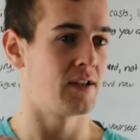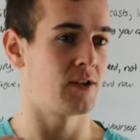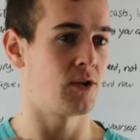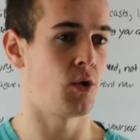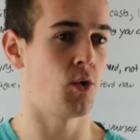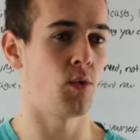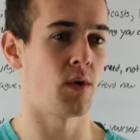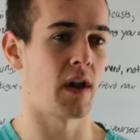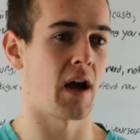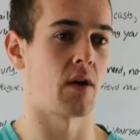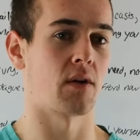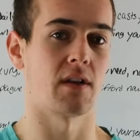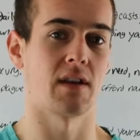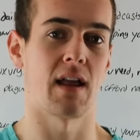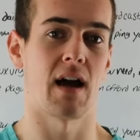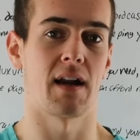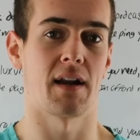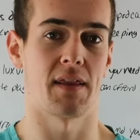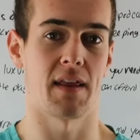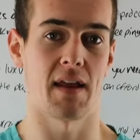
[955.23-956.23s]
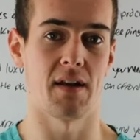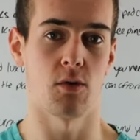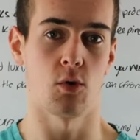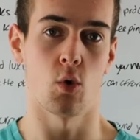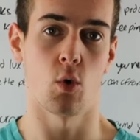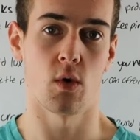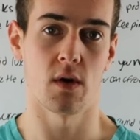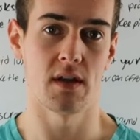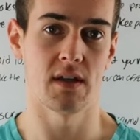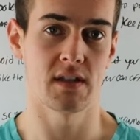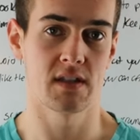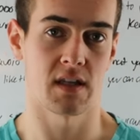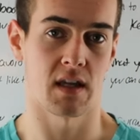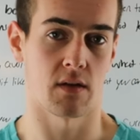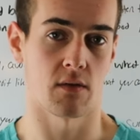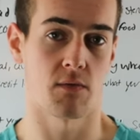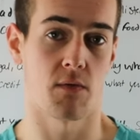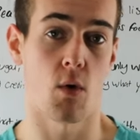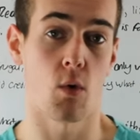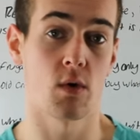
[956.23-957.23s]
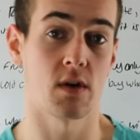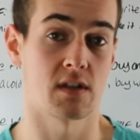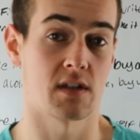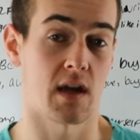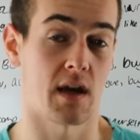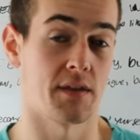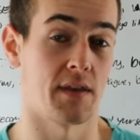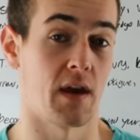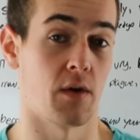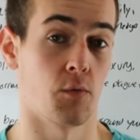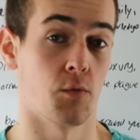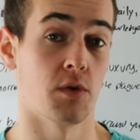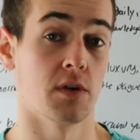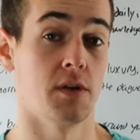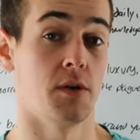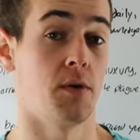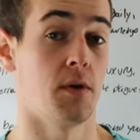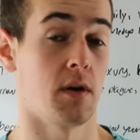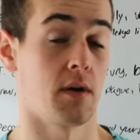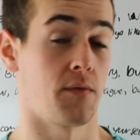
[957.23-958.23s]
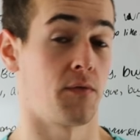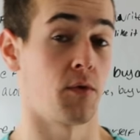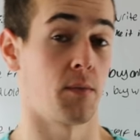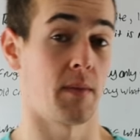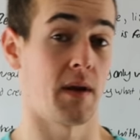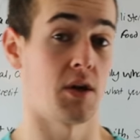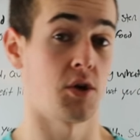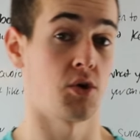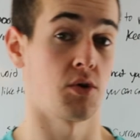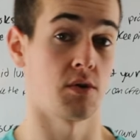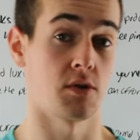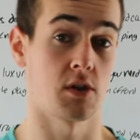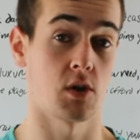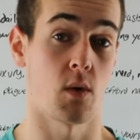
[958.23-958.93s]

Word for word: tune out a lot of that noise and focus on that really good information.